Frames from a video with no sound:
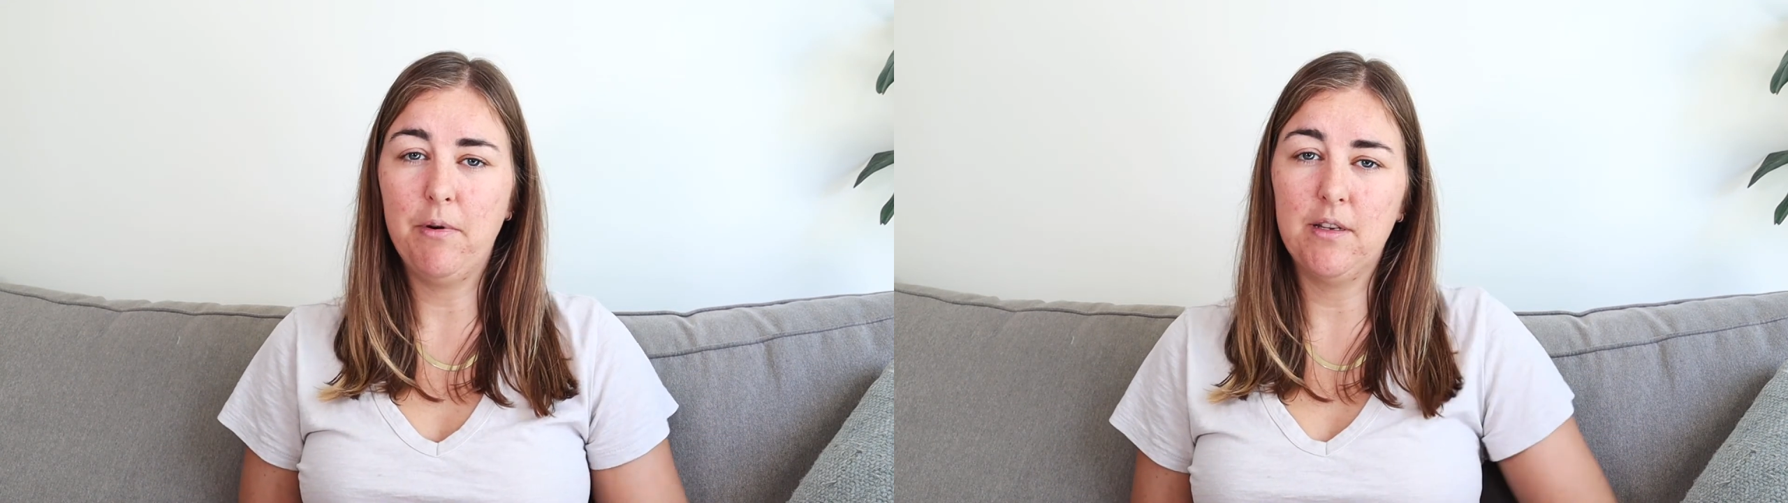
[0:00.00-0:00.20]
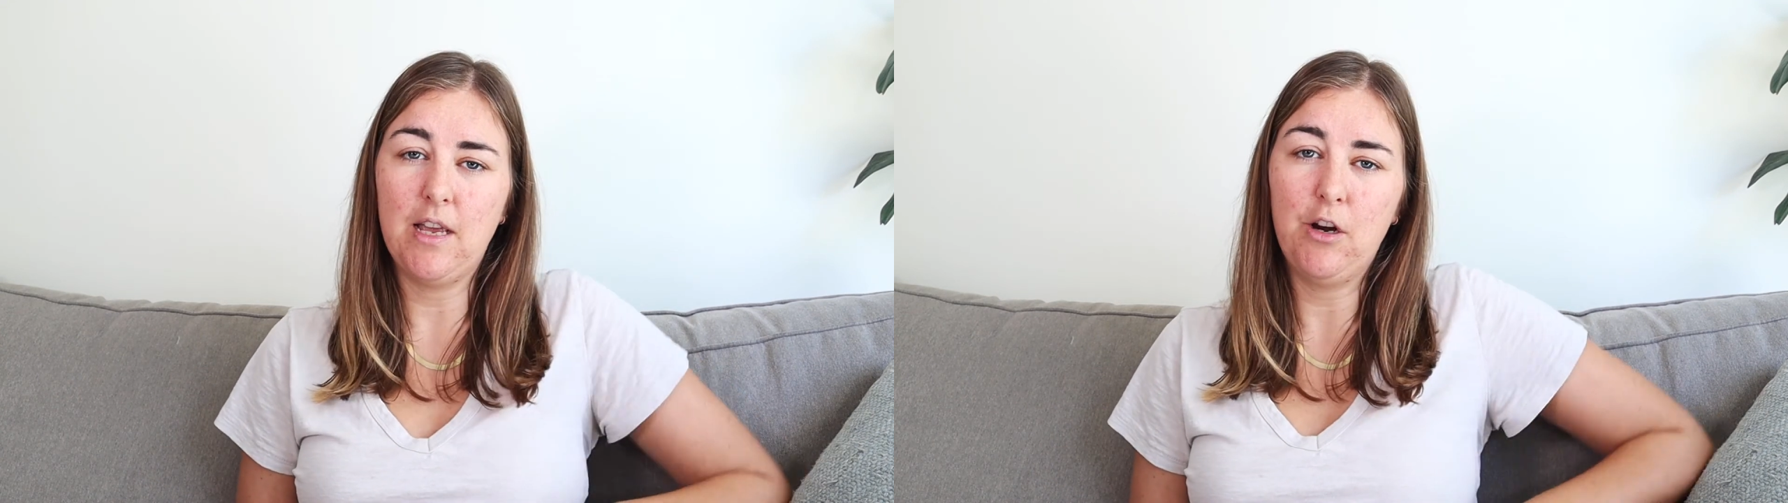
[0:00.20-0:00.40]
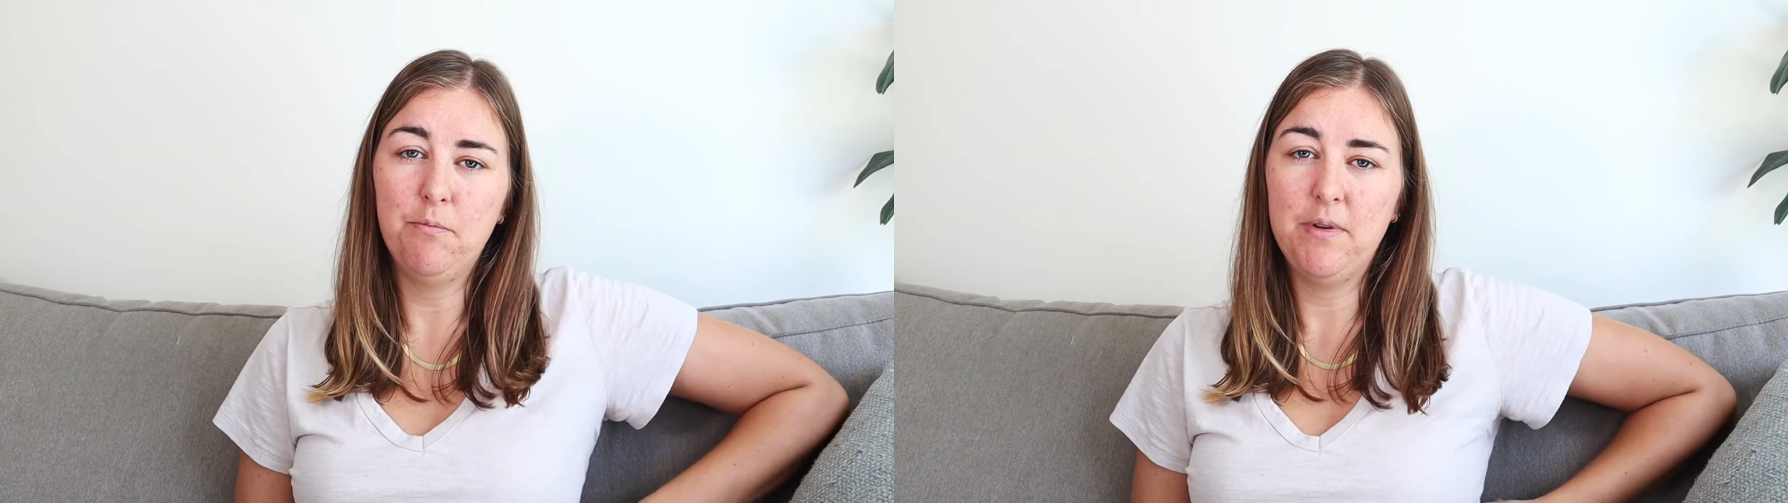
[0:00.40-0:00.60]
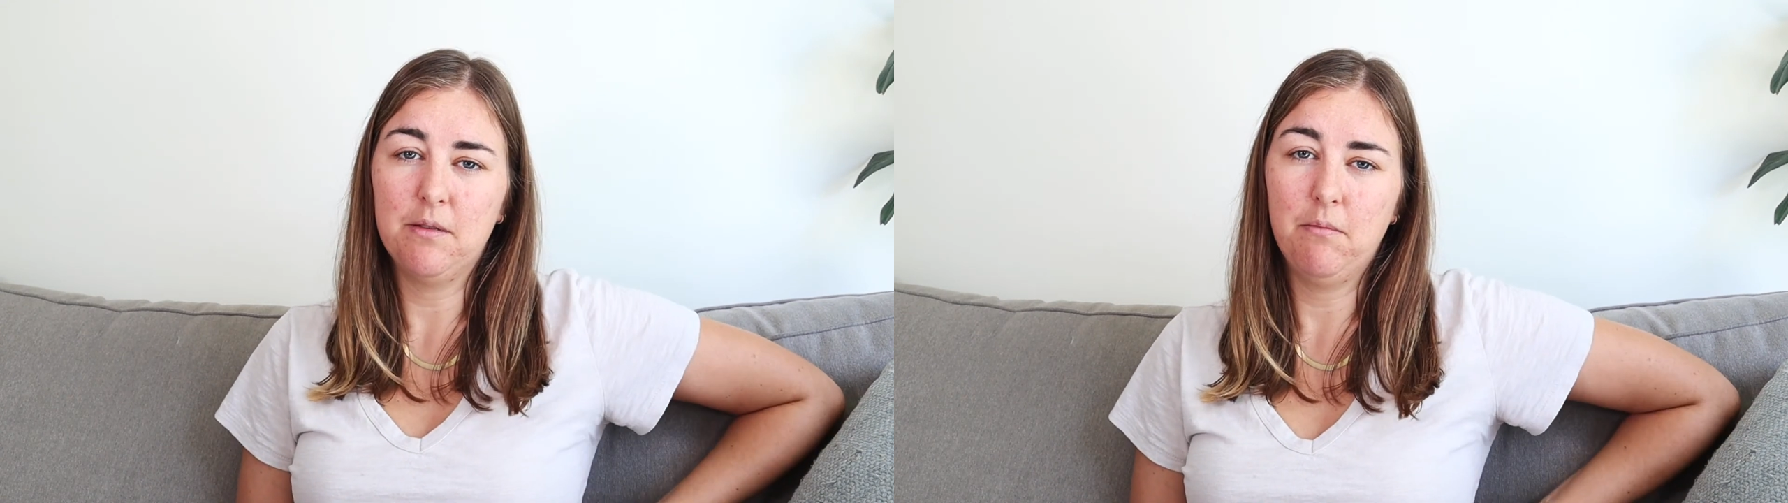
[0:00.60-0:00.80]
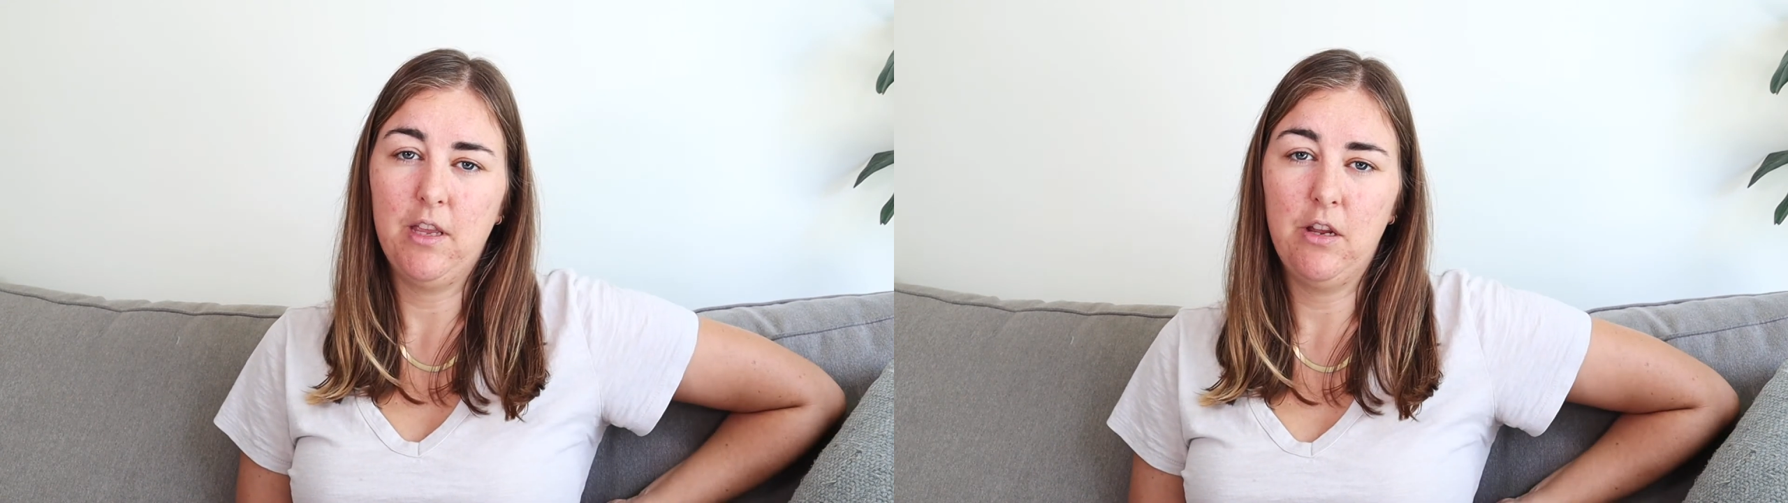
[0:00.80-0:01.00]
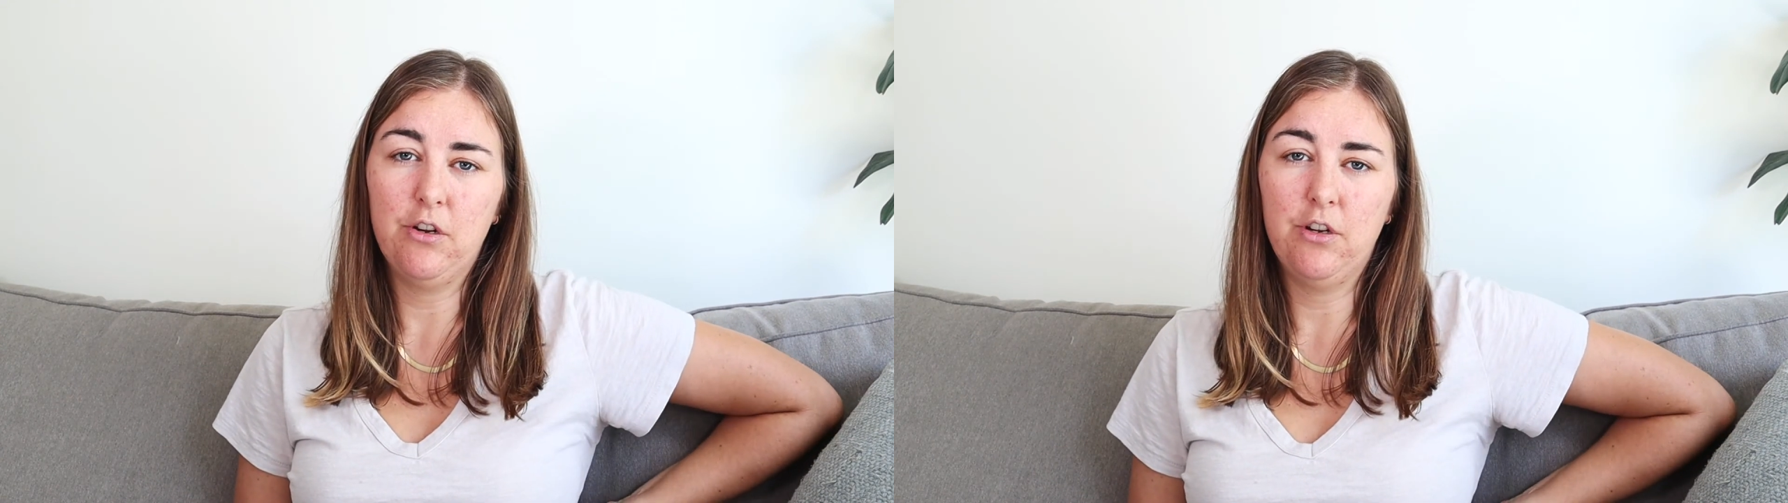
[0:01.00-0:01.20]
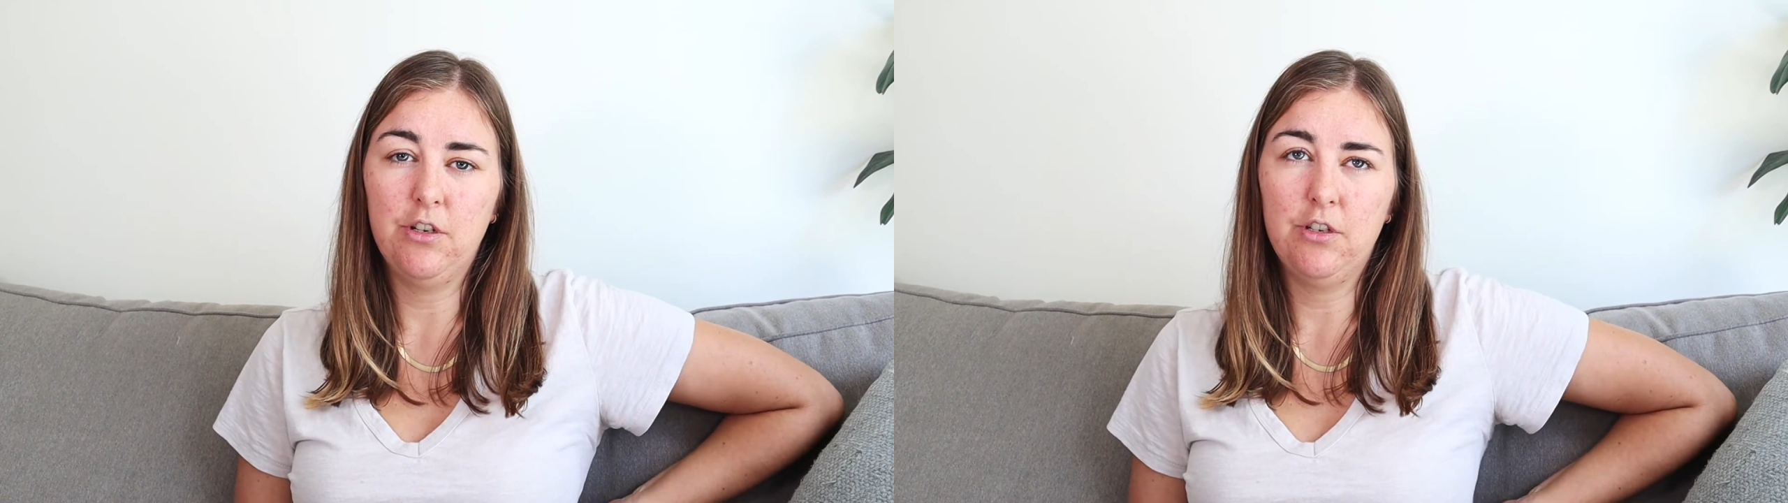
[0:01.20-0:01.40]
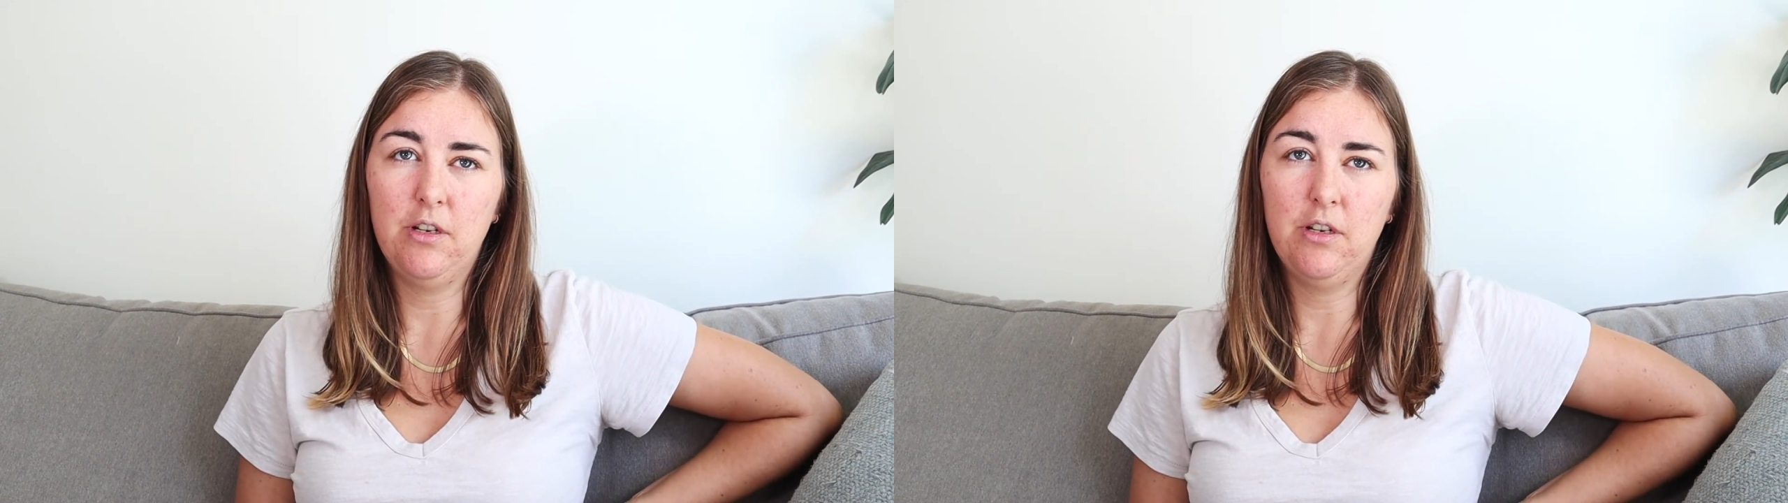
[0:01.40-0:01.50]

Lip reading: because that could be something good to